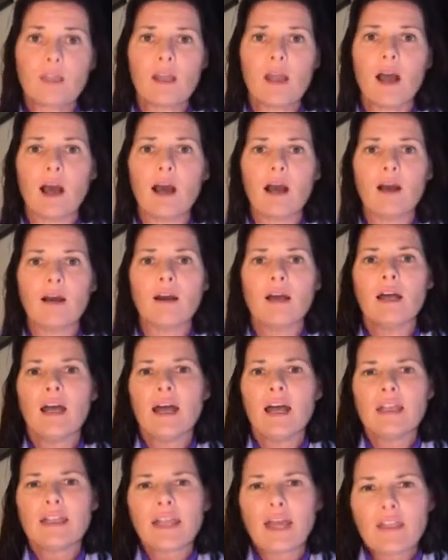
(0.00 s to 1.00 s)
uh,
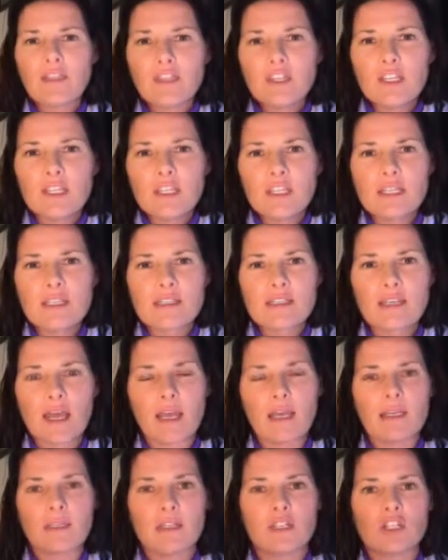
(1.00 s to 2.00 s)
Kathy is
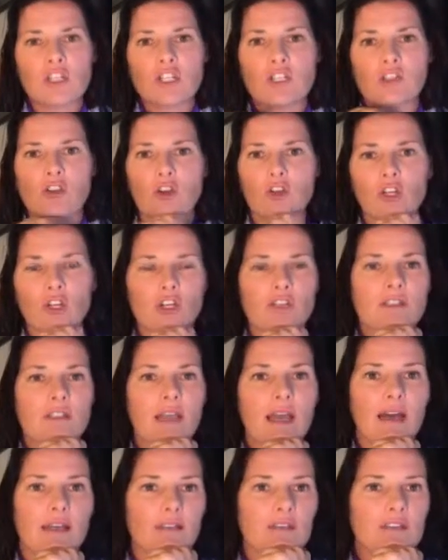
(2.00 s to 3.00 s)
saying that she's got no
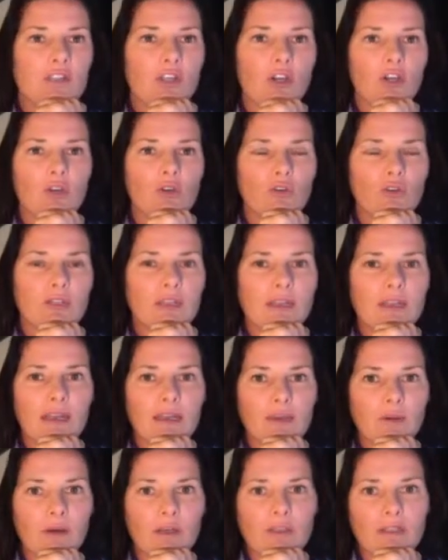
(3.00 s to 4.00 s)
sound. So can
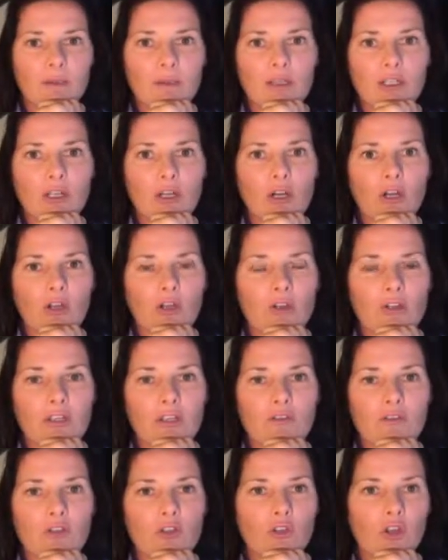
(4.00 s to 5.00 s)
anyone let me know
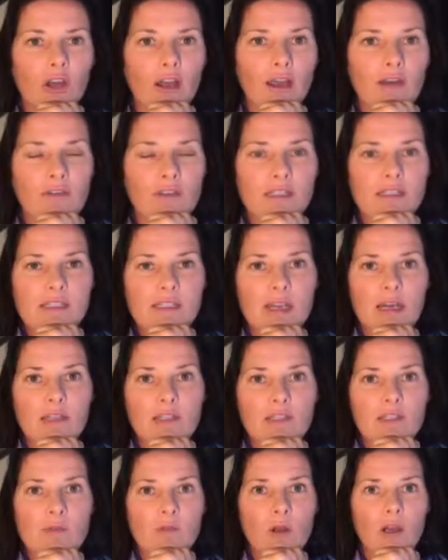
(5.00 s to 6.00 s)
if you're not having
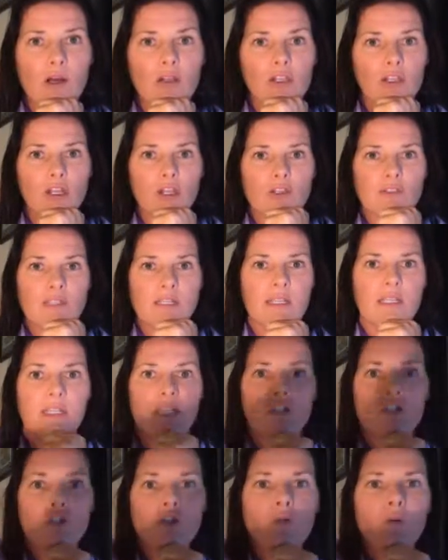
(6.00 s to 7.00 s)
sound as well? I don't see an
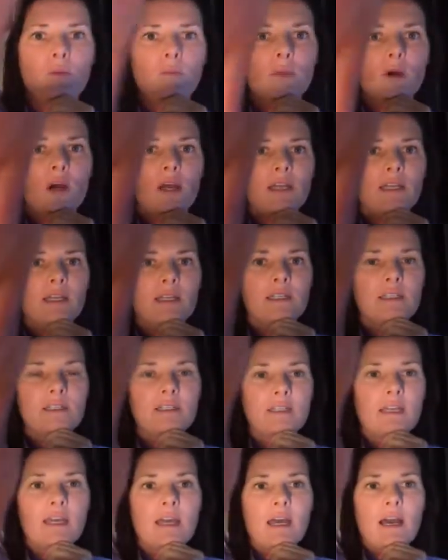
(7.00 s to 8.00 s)
issue on my
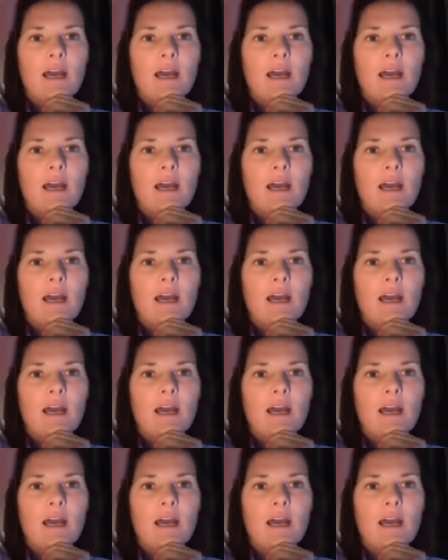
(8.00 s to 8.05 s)
end.